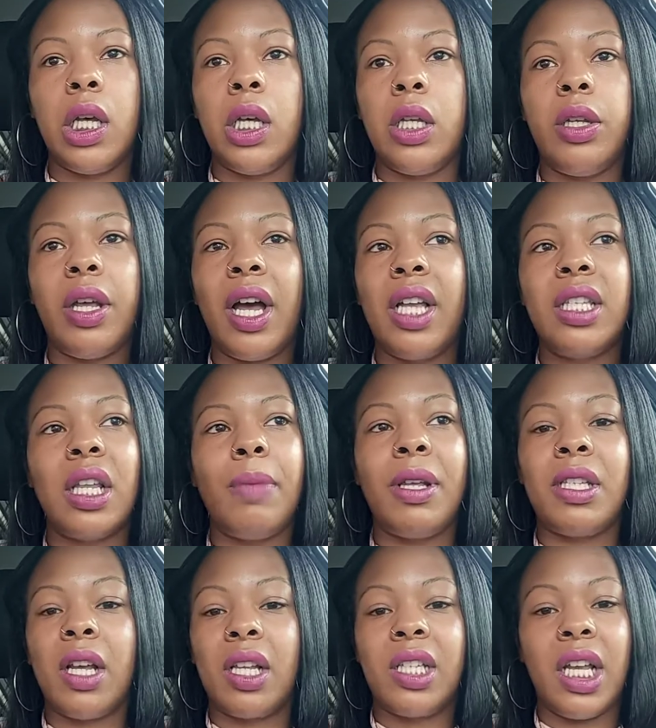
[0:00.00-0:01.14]
You guys are going to be
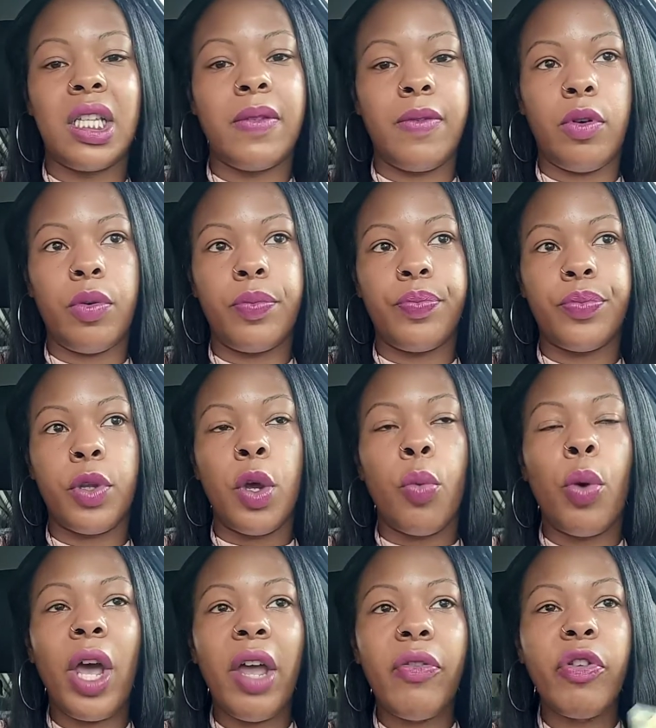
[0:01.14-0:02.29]
successful.
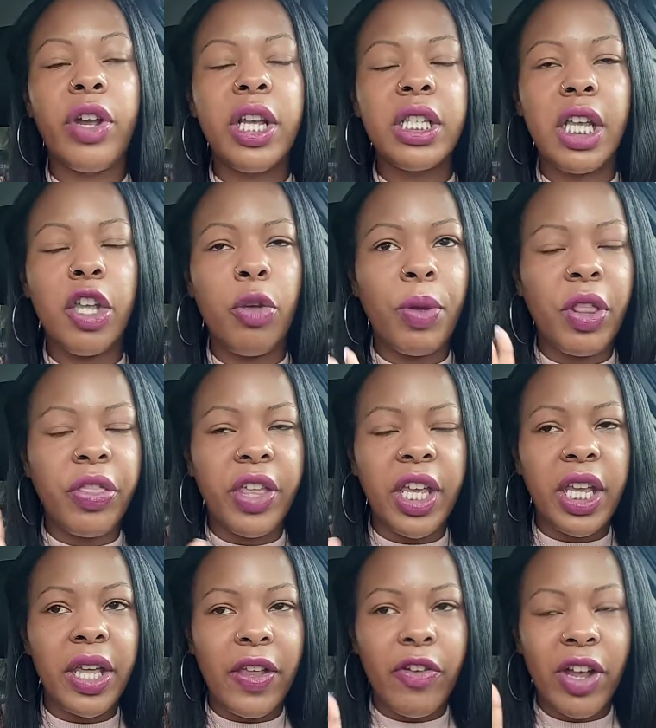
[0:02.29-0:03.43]
Whatever it is that you've been
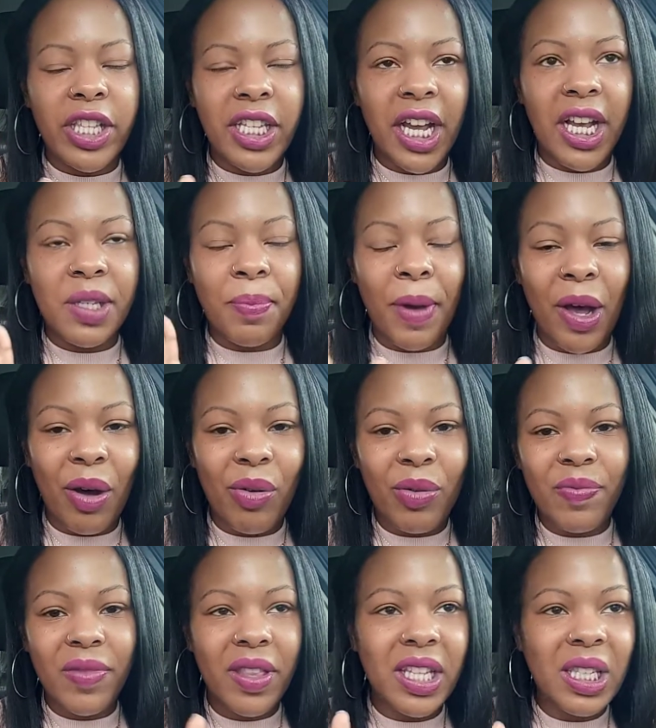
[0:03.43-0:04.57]
thinking that you're excited about,
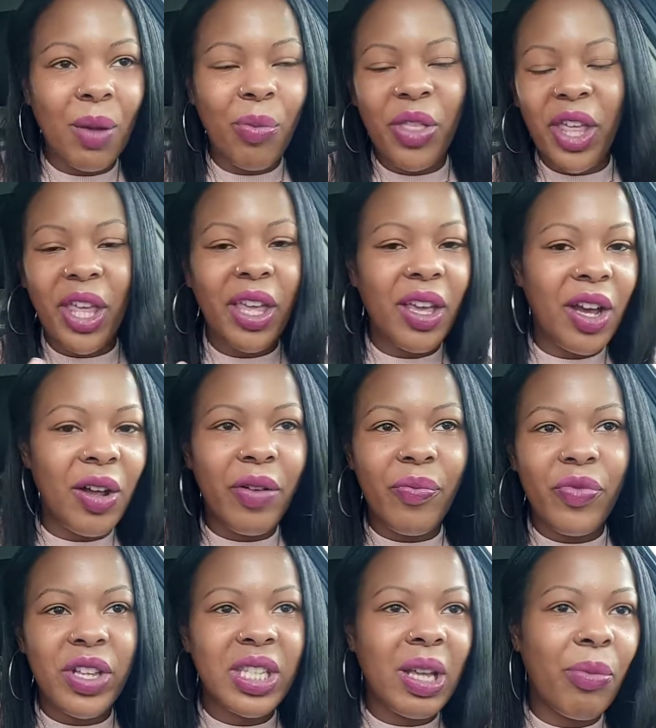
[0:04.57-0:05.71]
something's
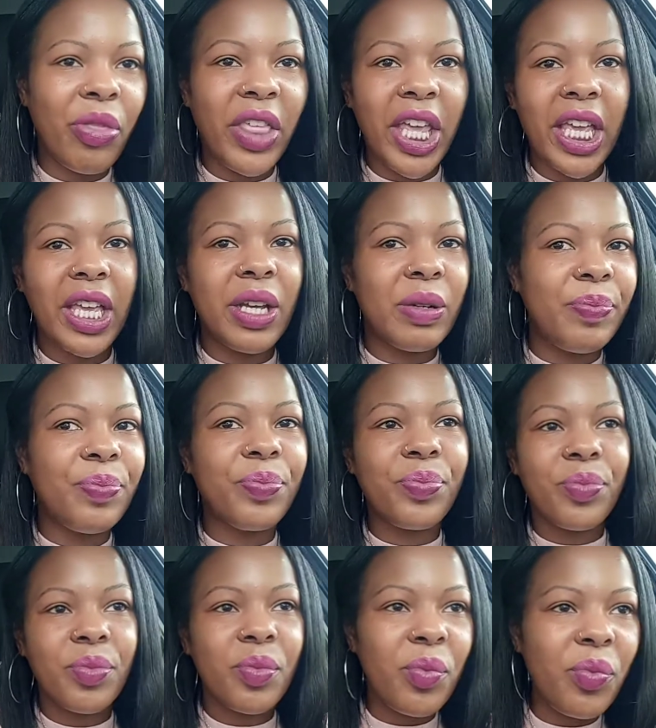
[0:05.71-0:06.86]
going
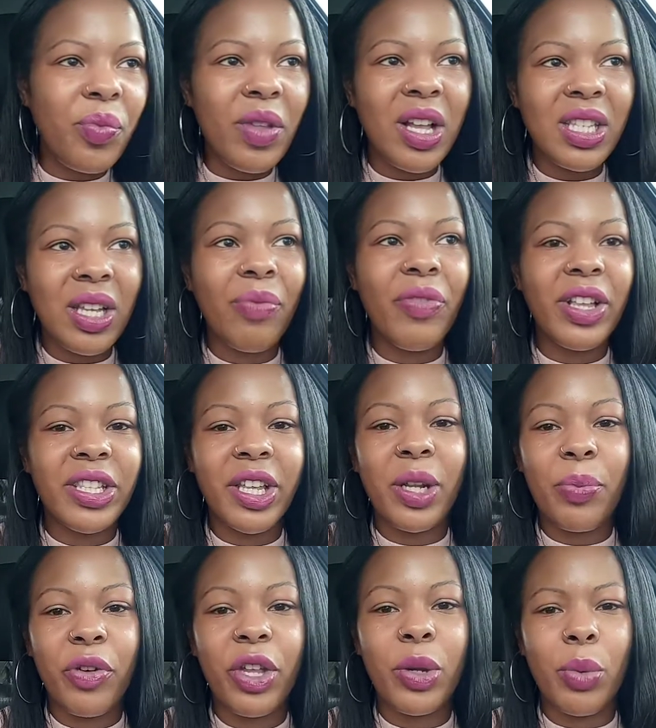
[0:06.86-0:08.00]
to
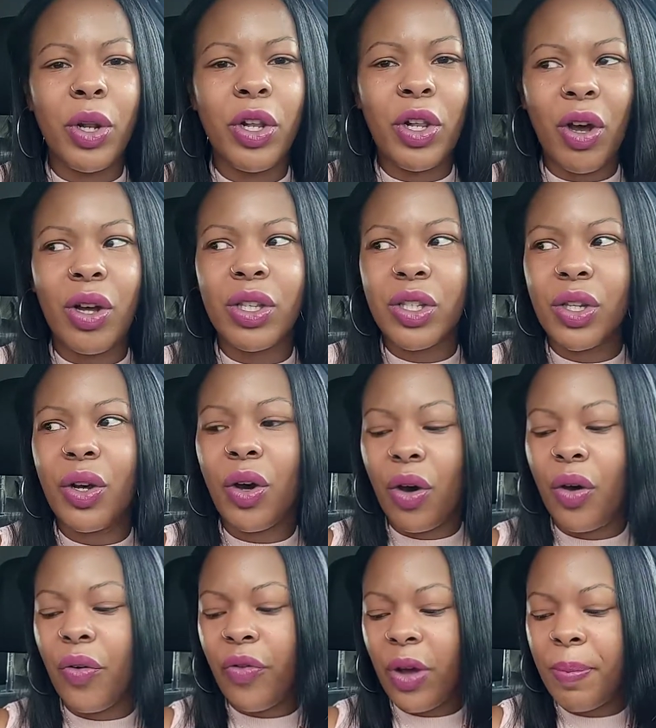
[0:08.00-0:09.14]
bring you a lot
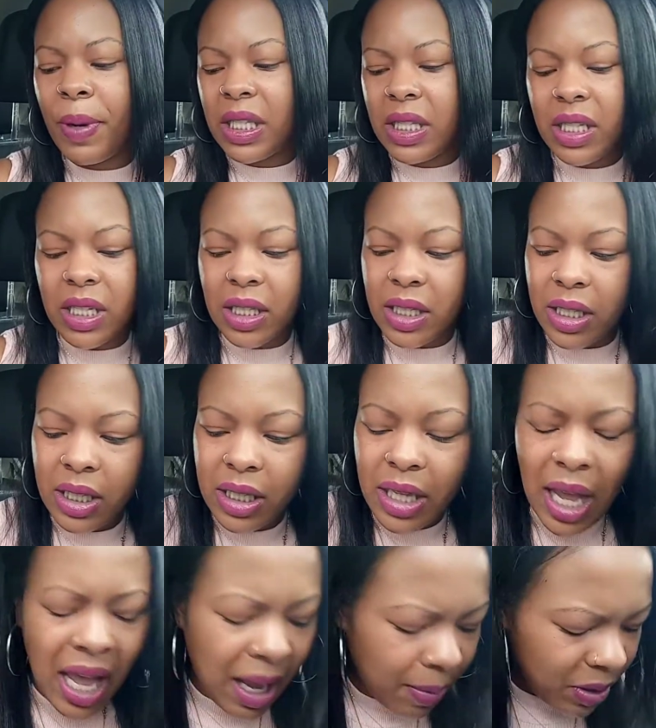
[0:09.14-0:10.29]
of abundance.
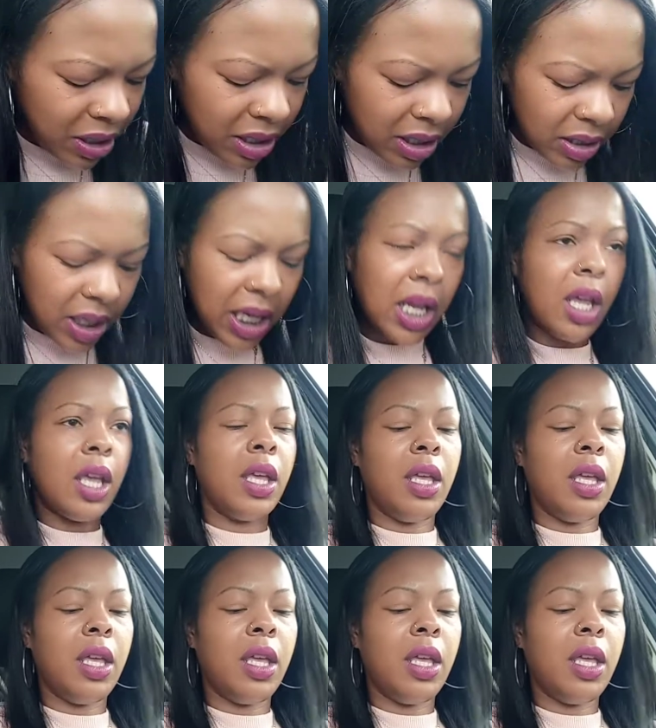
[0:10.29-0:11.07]
Absolutely